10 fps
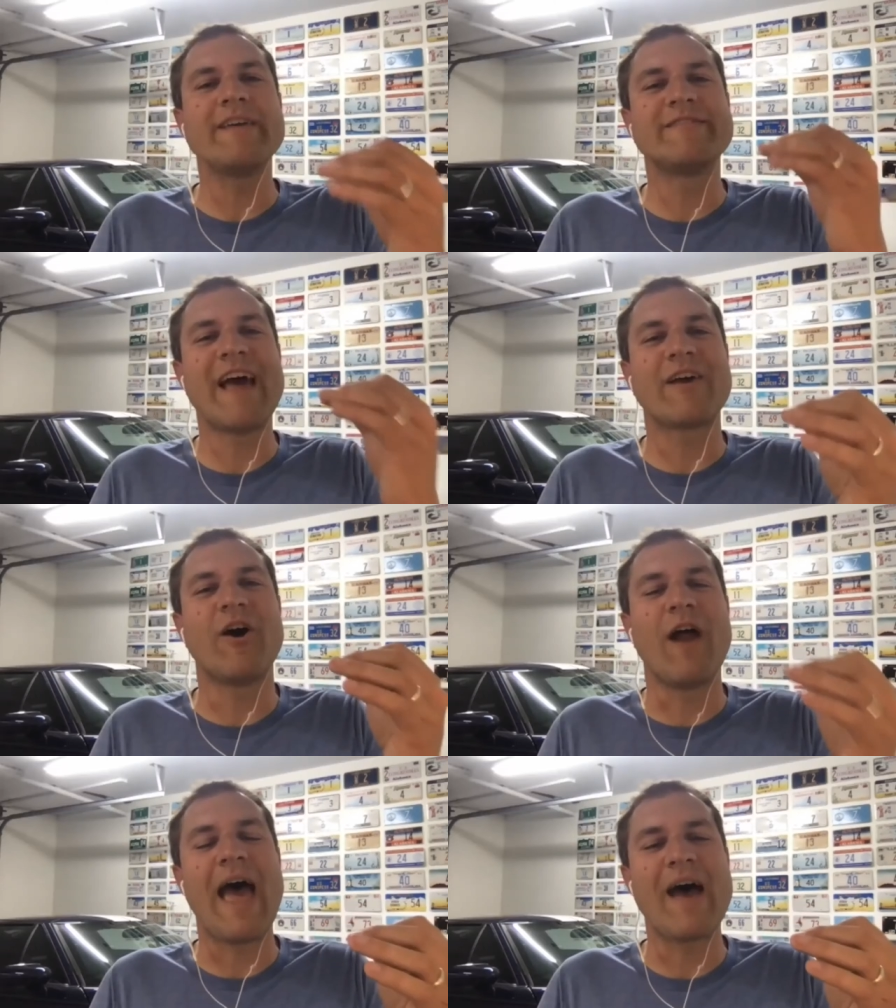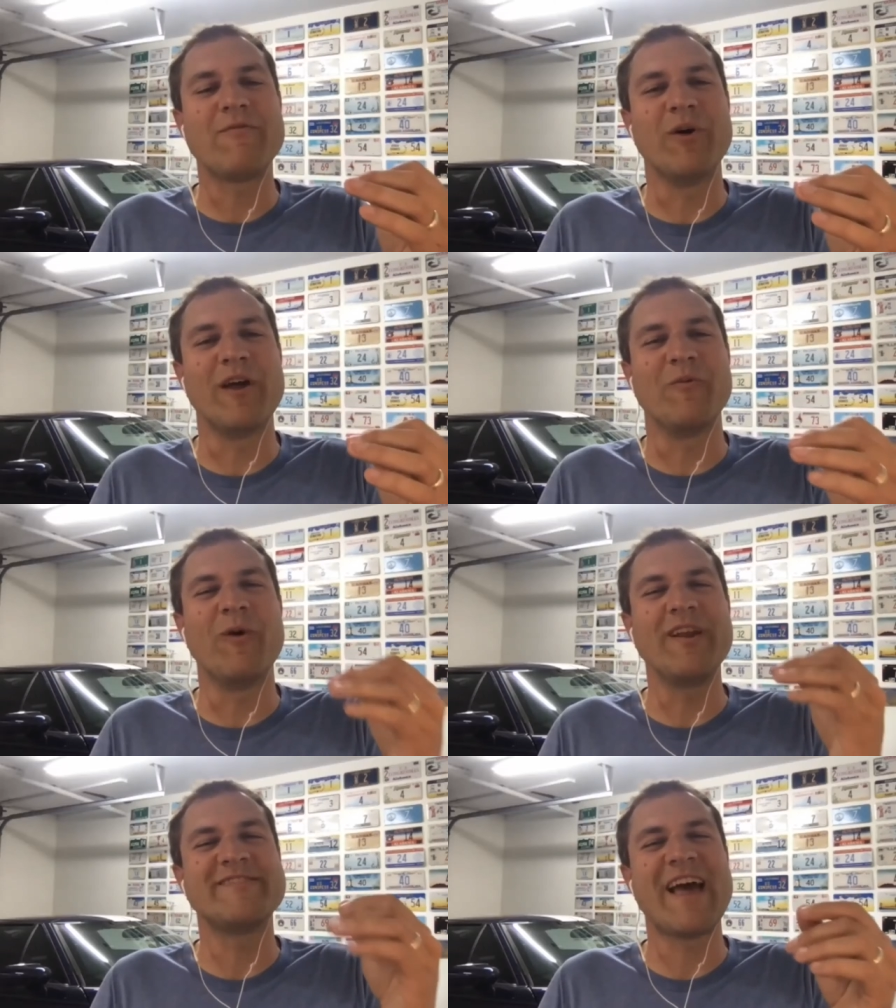is that car a half million?
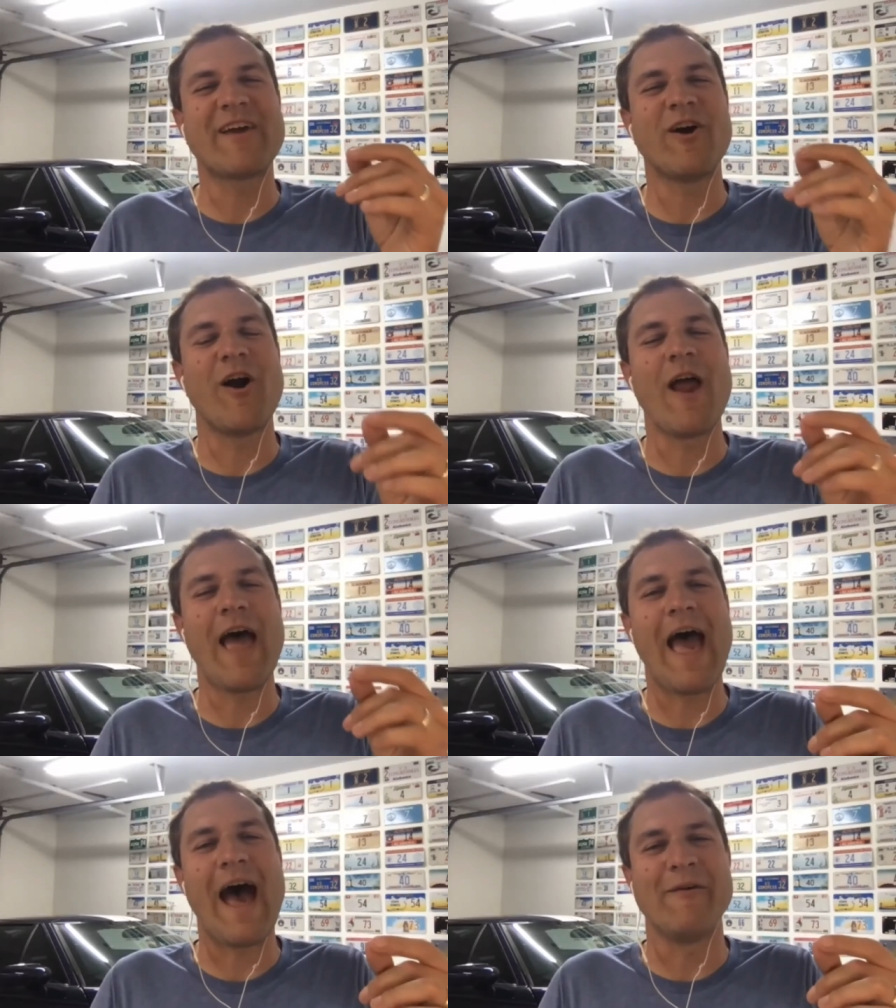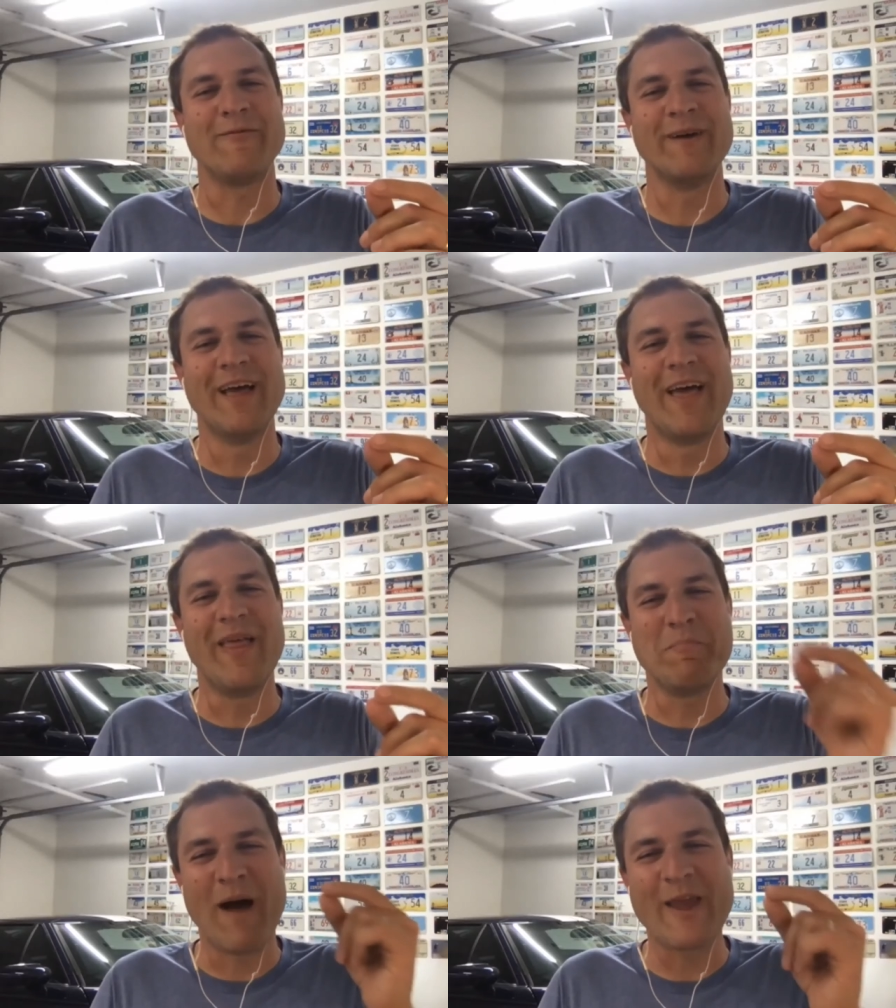What does that car have?"
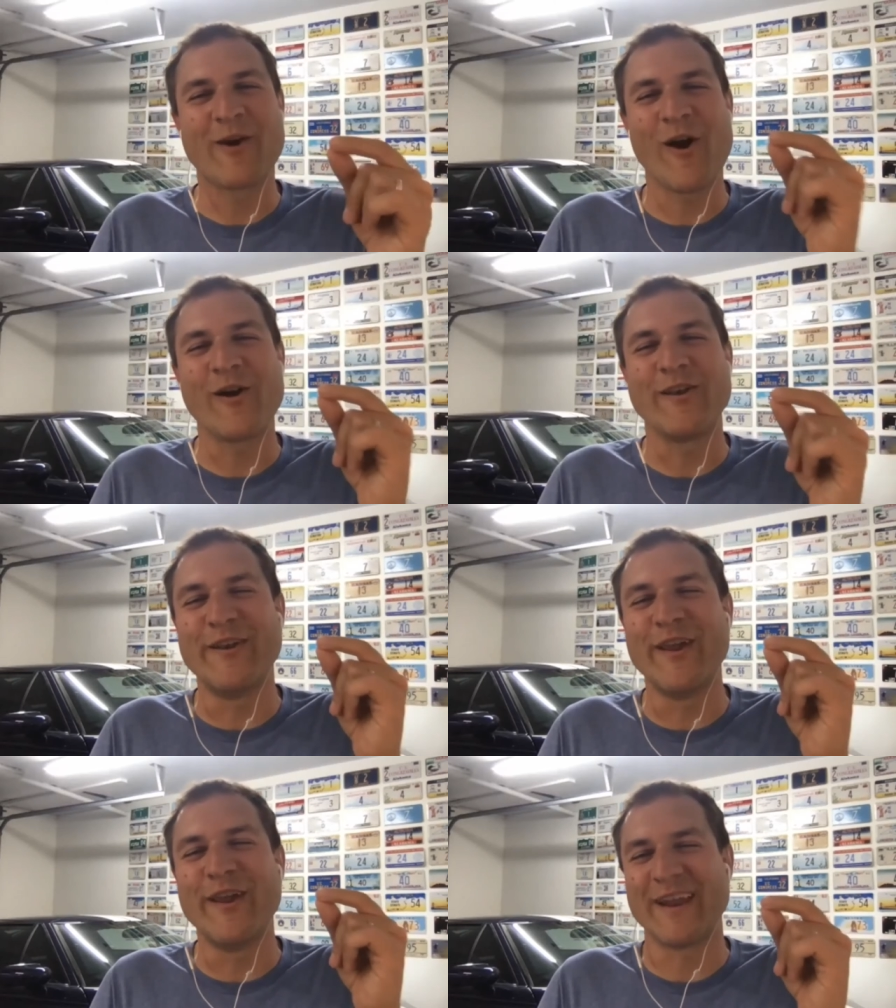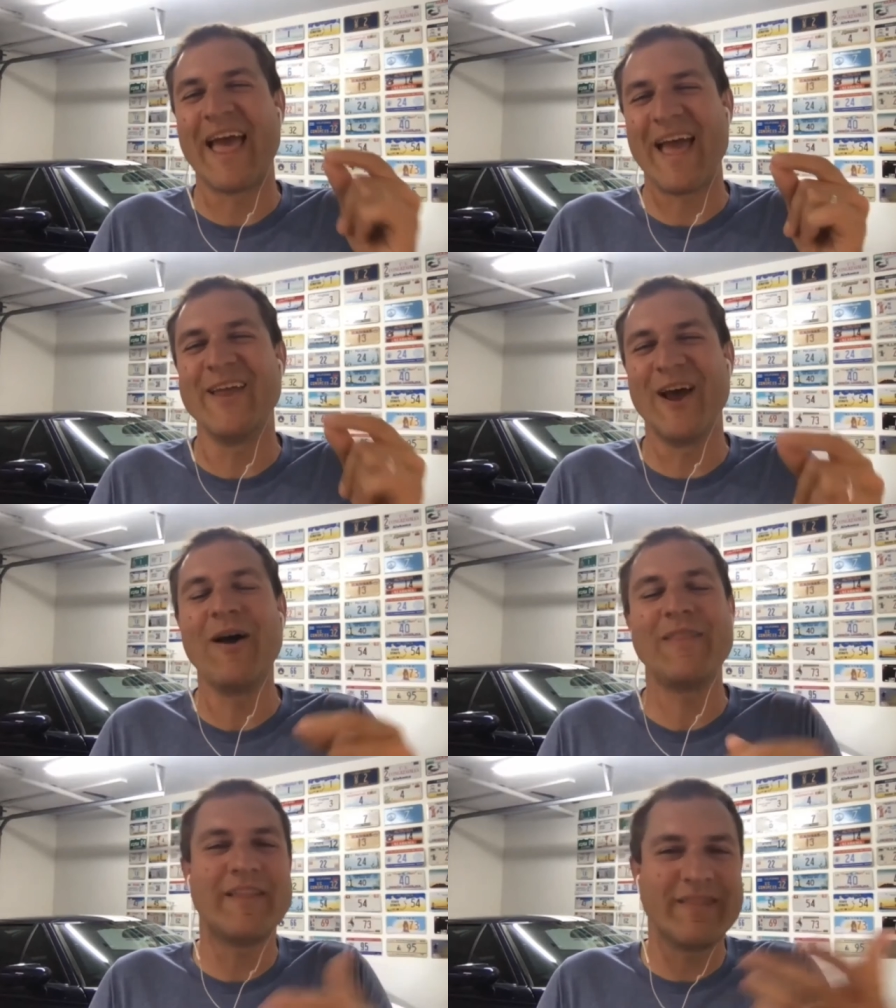That my car doesn't have, you know.
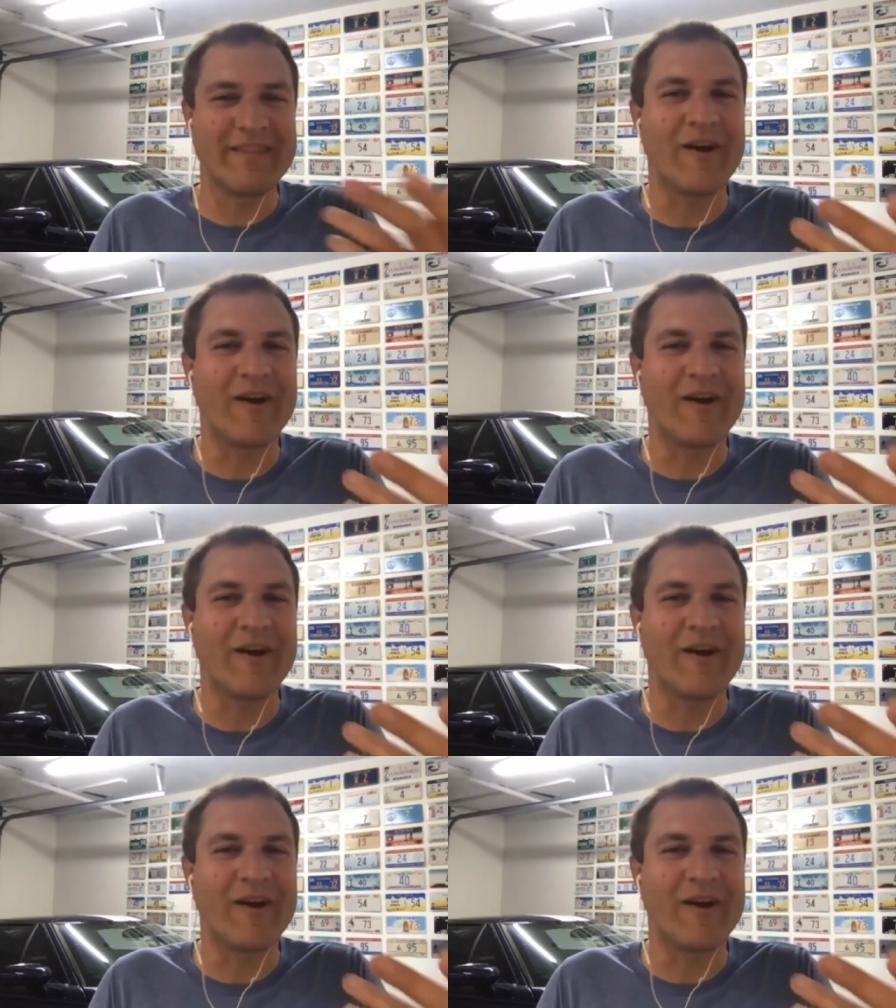Well, that then, was